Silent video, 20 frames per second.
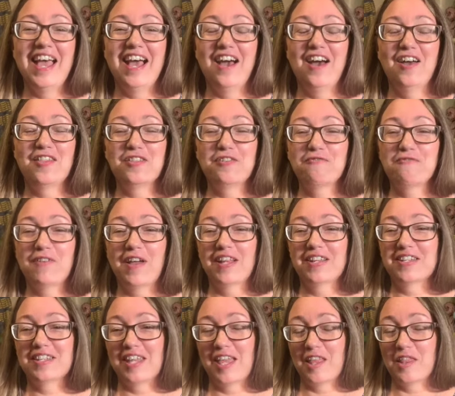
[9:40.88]
on the
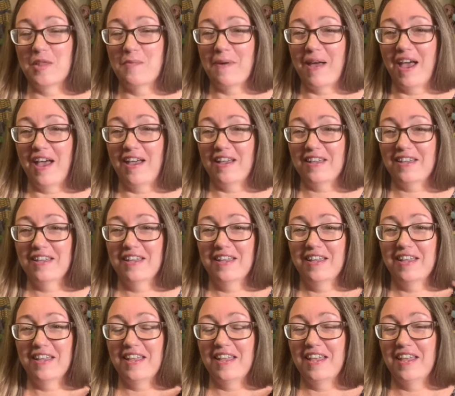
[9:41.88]
front and the back,
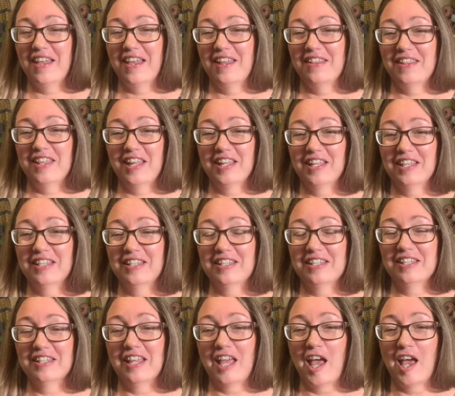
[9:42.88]
and
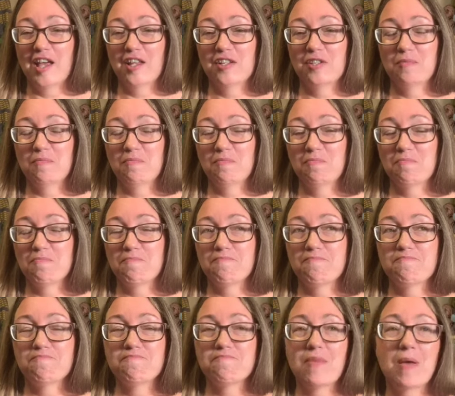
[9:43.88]
then
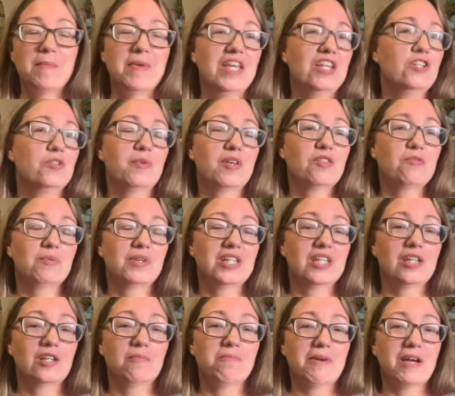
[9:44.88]
I may do a 3
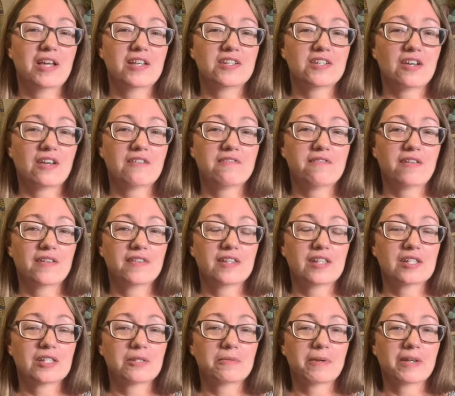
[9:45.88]
needle bind off on
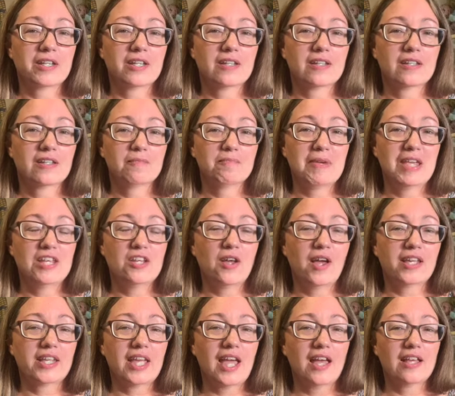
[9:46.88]
this one. May
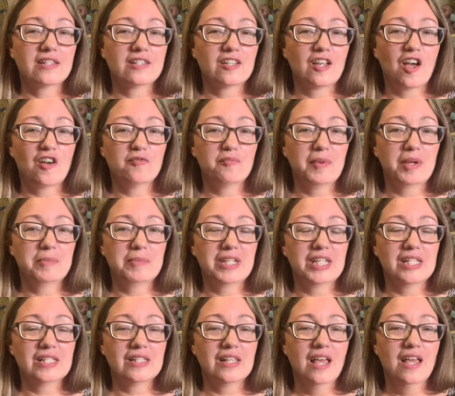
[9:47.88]
not cast off my
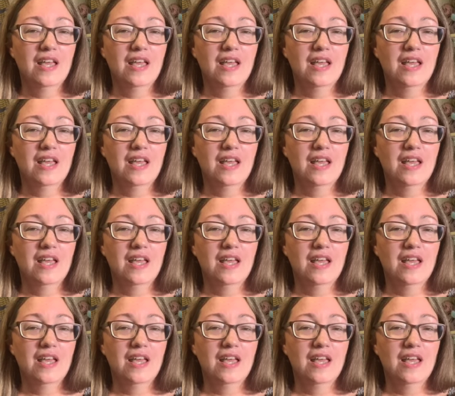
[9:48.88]
piece.